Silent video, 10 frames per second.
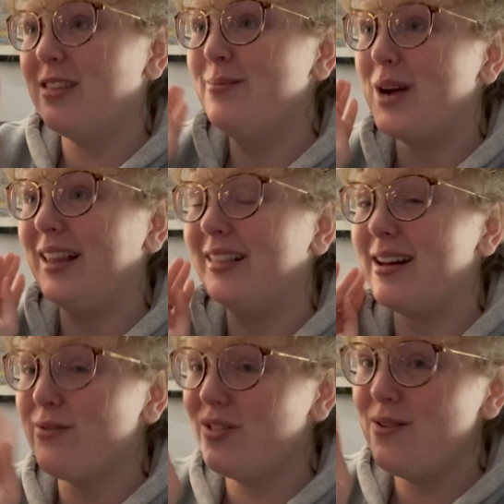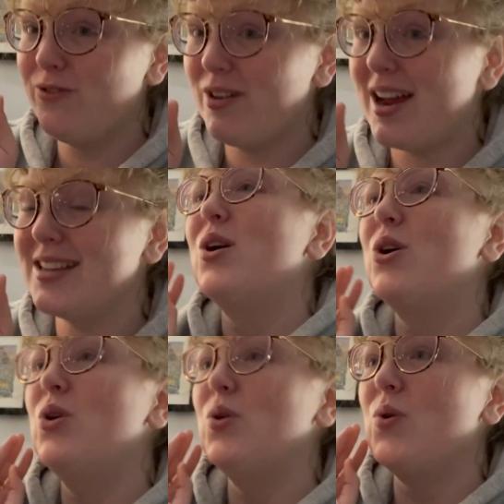my lovely friend
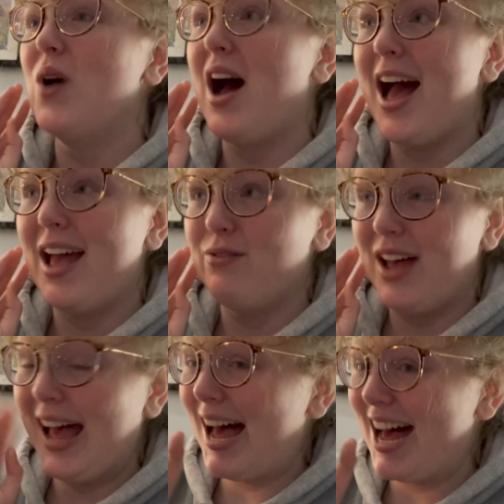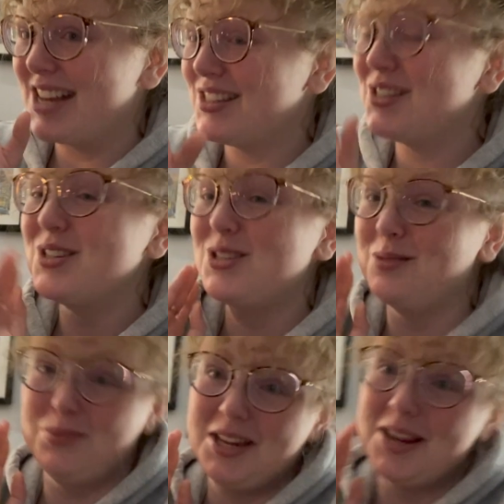who I have asked to
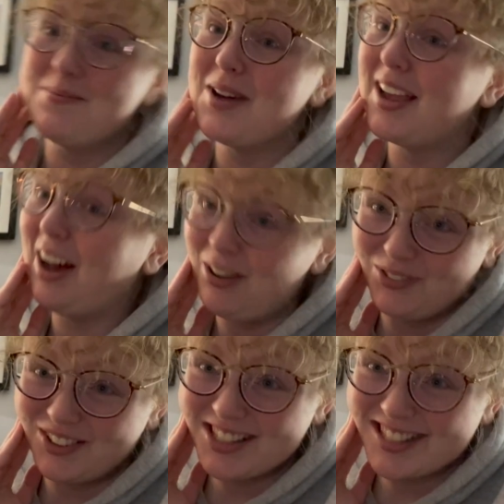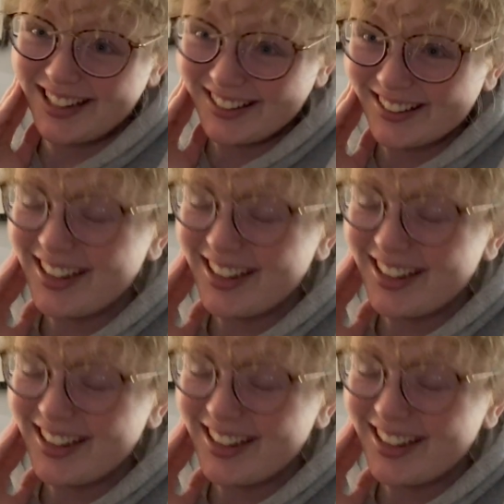be my cover designer.